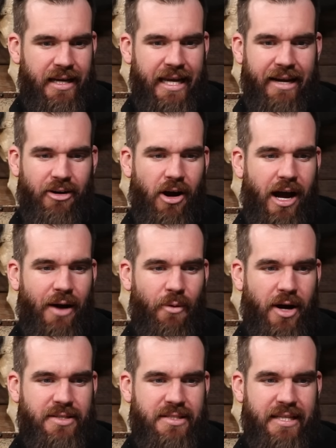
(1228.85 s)
Here I
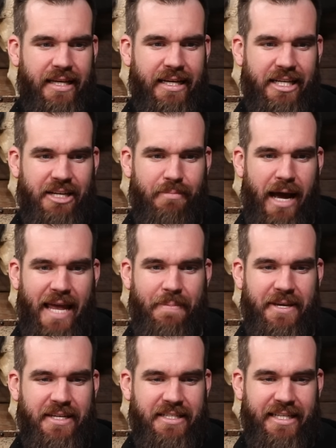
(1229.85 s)
was thinking
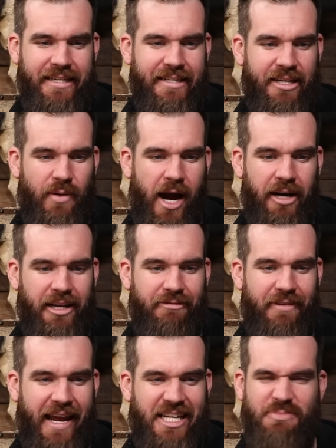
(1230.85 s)
maybe you didn't do
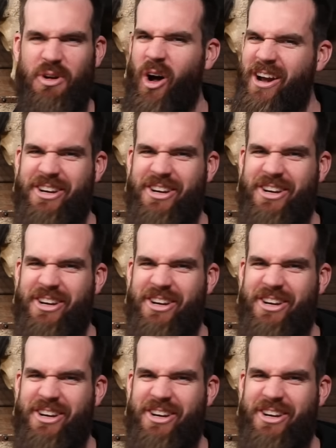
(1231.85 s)
OnlyFans, but